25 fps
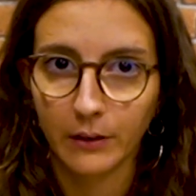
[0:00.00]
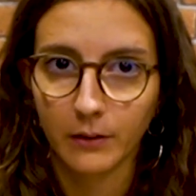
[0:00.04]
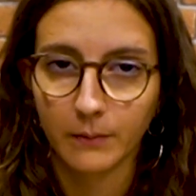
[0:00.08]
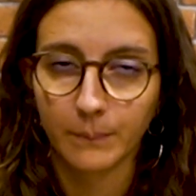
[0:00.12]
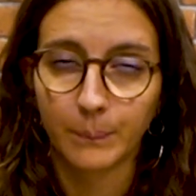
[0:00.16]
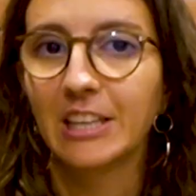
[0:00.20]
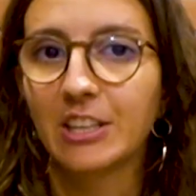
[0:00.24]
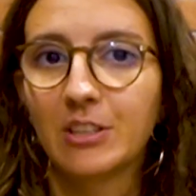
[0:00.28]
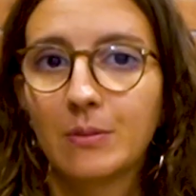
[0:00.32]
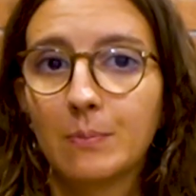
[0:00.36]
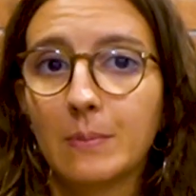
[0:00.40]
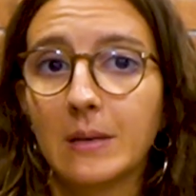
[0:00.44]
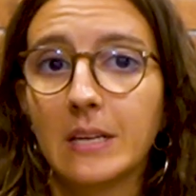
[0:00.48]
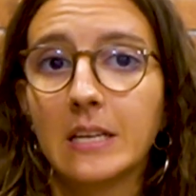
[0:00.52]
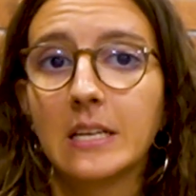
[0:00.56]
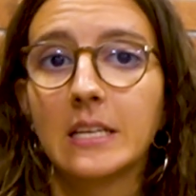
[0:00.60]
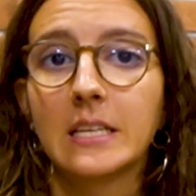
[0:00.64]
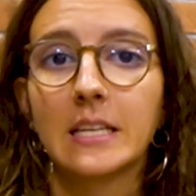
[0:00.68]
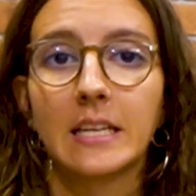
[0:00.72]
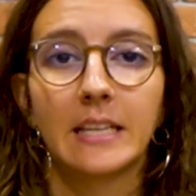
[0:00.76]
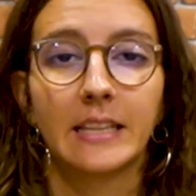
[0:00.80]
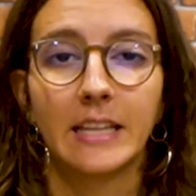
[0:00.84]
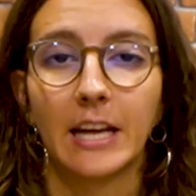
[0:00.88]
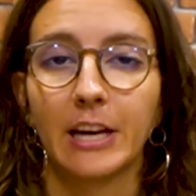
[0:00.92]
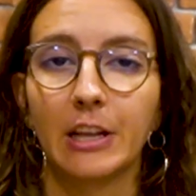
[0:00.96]
This means
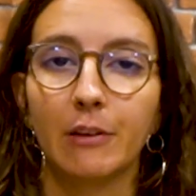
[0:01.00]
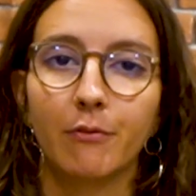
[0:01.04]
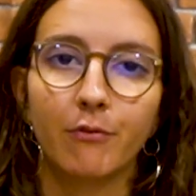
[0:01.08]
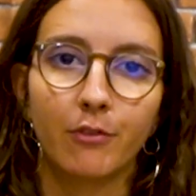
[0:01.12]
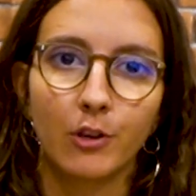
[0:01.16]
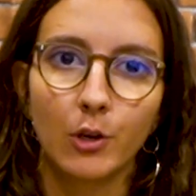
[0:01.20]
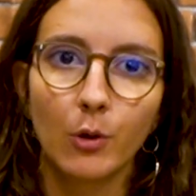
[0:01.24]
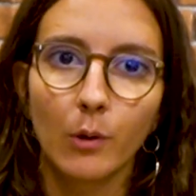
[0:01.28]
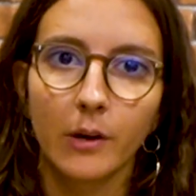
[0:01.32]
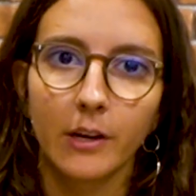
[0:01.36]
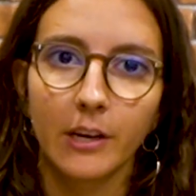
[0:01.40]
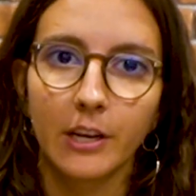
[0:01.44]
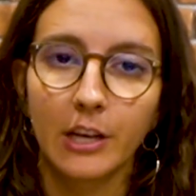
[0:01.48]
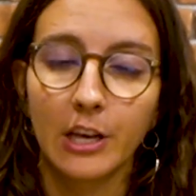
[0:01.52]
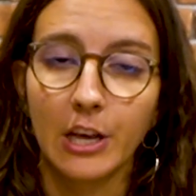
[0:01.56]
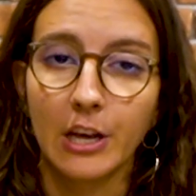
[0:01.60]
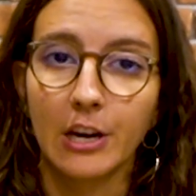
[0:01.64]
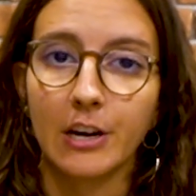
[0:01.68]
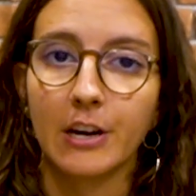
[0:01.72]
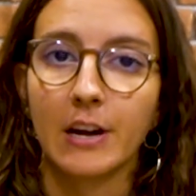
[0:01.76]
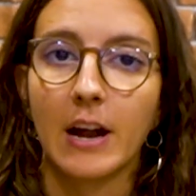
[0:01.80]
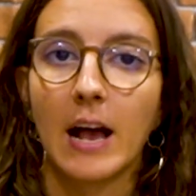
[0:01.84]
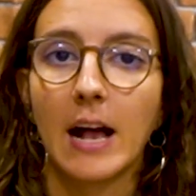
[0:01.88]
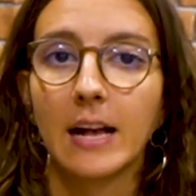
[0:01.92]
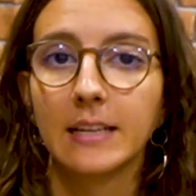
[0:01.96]
that if you're
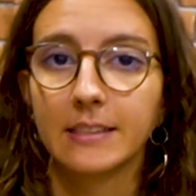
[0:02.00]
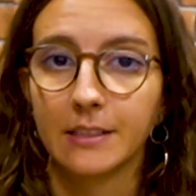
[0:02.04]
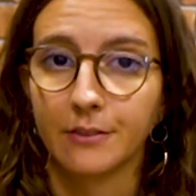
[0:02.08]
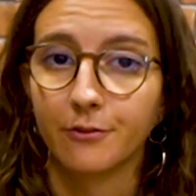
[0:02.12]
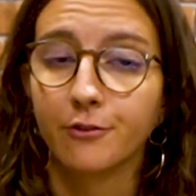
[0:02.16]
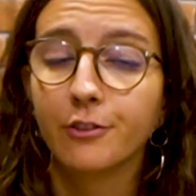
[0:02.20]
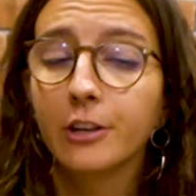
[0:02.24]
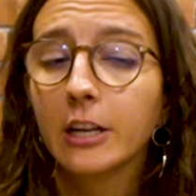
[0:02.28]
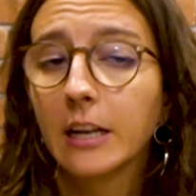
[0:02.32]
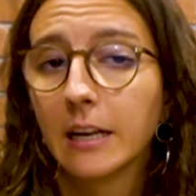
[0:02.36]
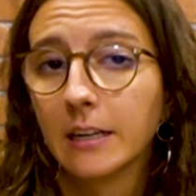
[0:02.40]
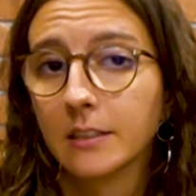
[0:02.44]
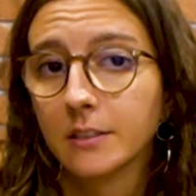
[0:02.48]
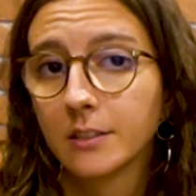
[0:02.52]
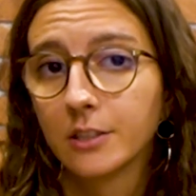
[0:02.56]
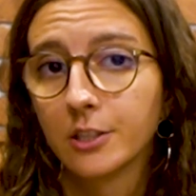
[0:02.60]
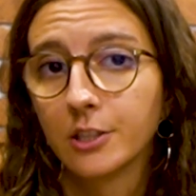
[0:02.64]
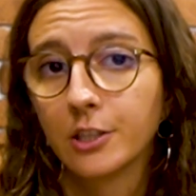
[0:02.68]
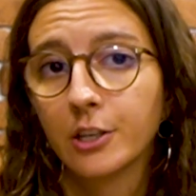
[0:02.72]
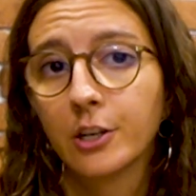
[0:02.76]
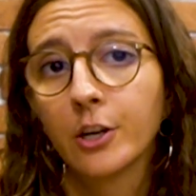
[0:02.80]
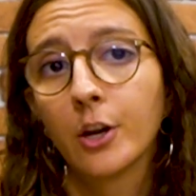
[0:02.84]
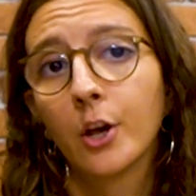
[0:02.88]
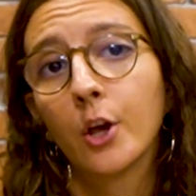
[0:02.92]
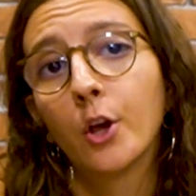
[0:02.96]
here as a
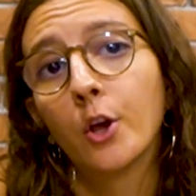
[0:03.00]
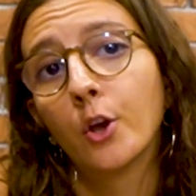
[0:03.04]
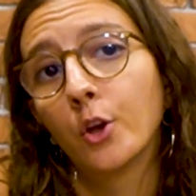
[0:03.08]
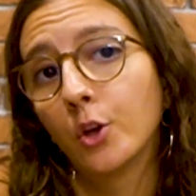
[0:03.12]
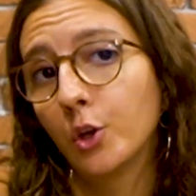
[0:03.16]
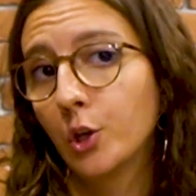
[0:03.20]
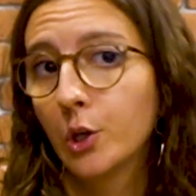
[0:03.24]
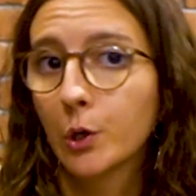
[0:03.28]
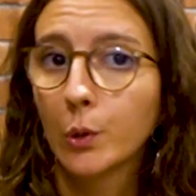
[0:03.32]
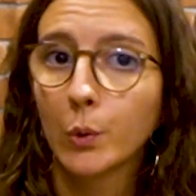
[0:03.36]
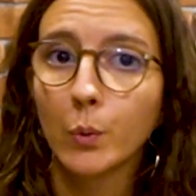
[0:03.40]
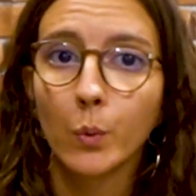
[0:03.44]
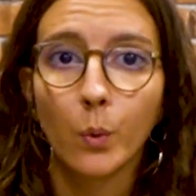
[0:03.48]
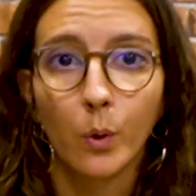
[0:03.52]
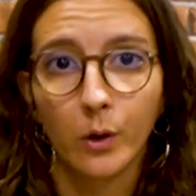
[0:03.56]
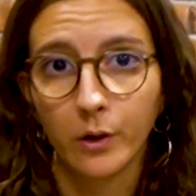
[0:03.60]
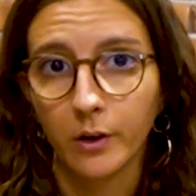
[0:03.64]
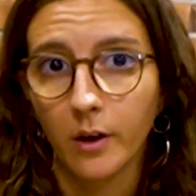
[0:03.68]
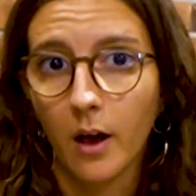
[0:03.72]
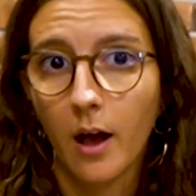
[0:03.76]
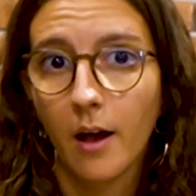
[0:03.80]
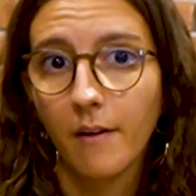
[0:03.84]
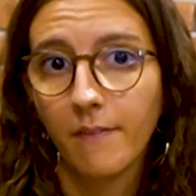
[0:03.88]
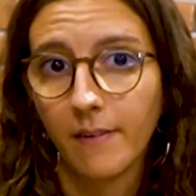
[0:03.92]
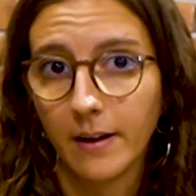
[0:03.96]
freelancer, you won't
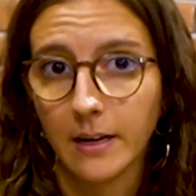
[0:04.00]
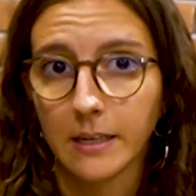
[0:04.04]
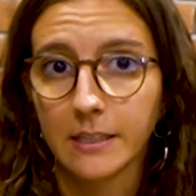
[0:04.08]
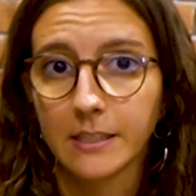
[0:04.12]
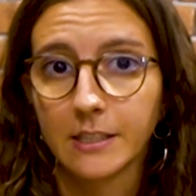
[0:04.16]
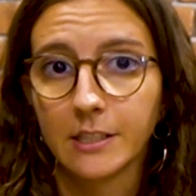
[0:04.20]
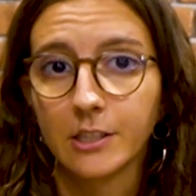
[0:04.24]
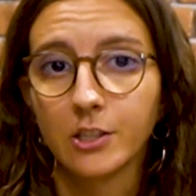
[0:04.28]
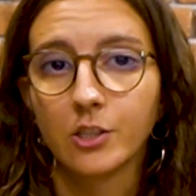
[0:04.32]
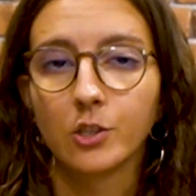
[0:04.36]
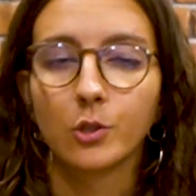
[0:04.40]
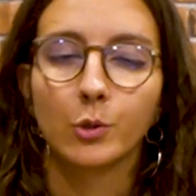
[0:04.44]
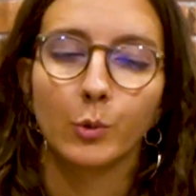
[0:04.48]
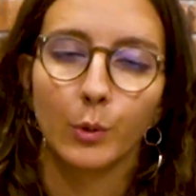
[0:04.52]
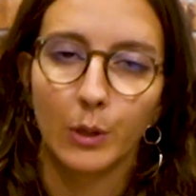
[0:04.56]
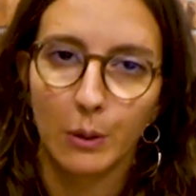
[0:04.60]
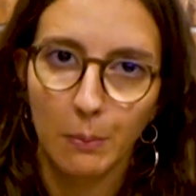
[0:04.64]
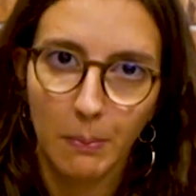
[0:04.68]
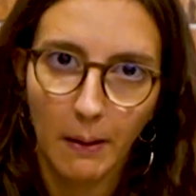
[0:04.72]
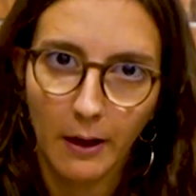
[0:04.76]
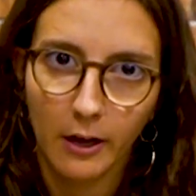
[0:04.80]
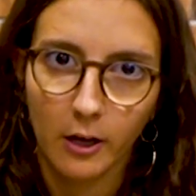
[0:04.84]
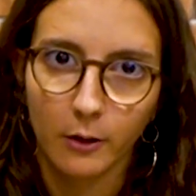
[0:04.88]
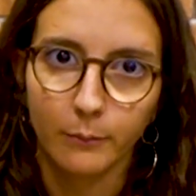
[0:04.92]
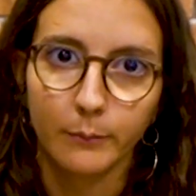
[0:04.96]
have access to the
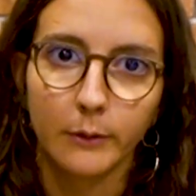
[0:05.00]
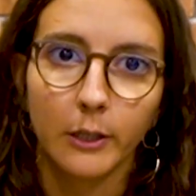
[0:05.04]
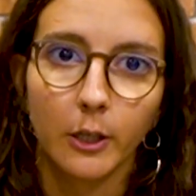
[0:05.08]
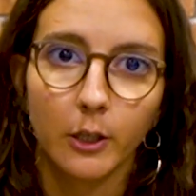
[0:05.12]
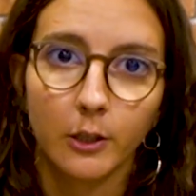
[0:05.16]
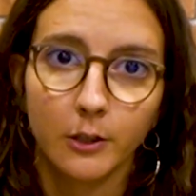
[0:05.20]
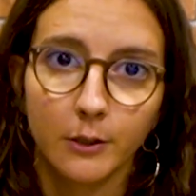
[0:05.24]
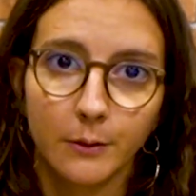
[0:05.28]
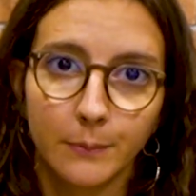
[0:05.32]
Beckham law.